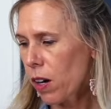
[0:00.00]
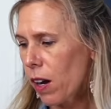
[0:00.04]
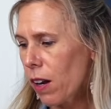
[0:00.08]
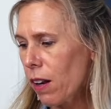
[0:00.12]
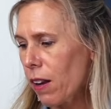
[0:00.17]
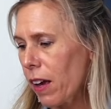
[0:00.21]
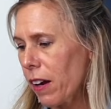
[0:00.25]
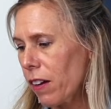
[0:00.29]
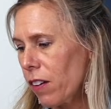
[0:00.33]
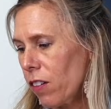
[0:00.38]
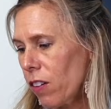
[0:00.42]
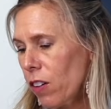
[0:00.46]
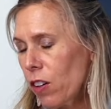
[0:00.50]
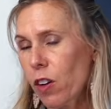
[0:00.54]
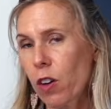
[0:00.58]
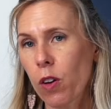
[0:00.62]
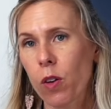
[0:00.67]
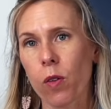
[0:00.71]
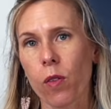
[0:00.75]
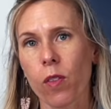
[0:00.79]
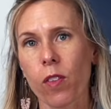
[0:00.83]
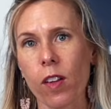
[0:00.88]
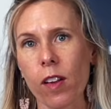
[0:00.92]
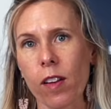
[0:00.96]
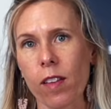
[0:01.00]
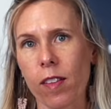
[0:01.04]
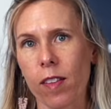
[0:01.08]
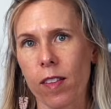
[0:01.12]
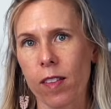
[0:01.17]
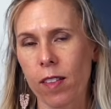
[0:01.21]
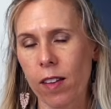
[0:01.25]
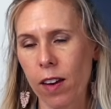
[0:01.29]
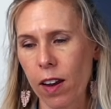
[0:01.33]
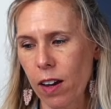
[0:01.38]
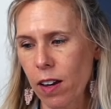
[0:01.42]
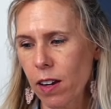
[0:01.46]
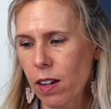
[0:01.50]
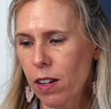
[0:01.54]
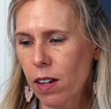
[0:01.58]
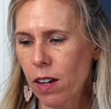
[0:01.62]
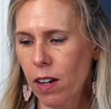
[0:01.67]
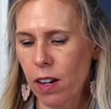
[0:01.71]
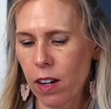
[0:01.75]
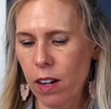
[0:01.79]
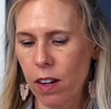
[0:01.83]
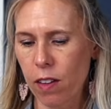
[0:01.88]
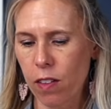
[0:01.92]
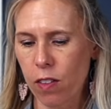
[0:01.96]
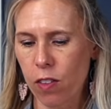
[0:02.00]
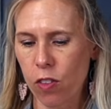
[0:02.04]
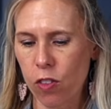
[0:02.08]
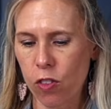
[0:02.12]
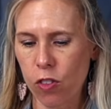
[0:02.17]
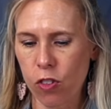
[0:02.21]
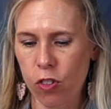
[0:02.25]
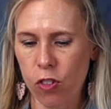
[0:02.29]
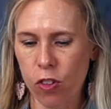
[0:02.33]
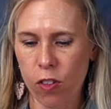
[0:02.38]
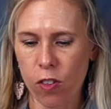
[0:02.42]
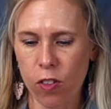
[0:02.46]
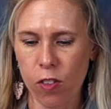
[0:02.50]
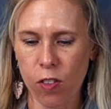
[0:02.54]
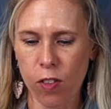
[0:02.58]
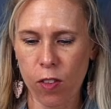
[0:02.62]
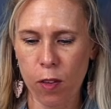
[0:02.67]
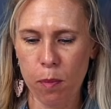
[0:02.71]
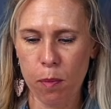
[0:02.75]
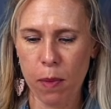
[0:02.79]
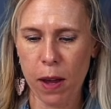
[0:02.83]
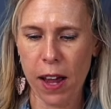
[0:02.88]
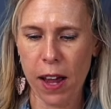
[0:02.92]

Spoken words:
I like to use instead is just some